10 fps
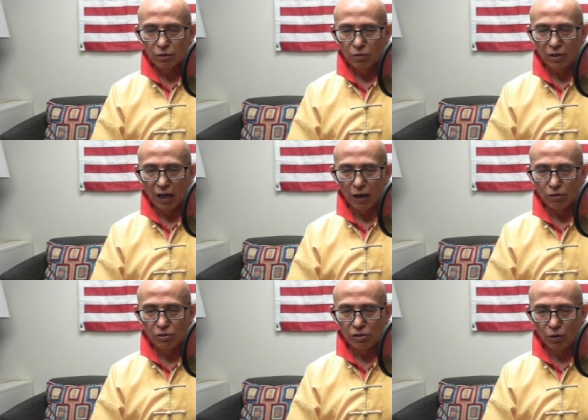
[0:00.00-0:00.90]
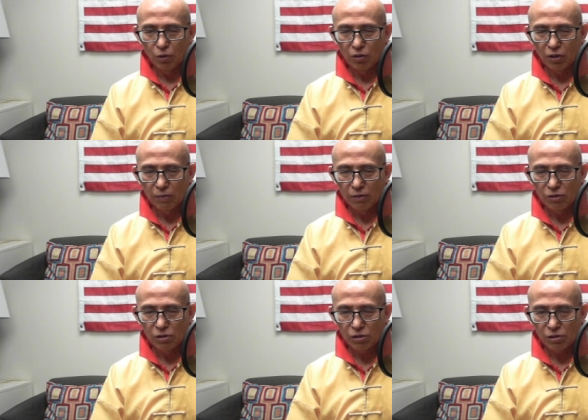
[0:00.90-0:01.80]
Without the old
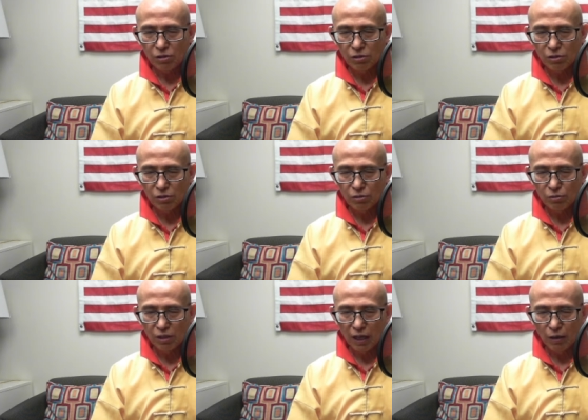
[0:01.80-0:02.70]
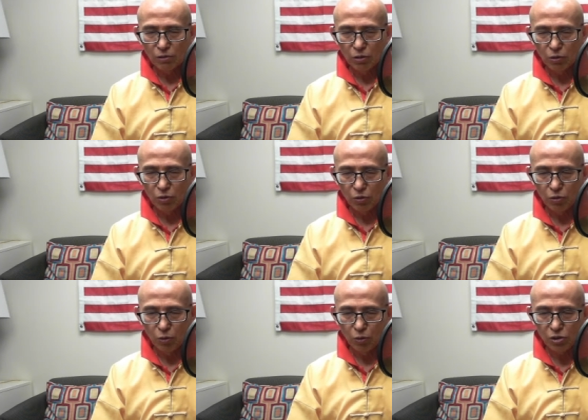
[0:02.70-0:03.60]
images, without old
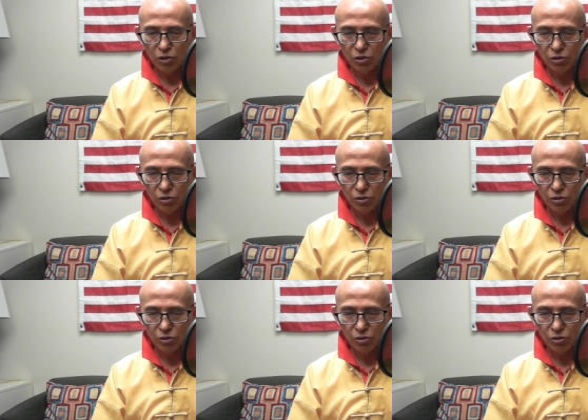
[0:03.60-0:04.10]
thoughts,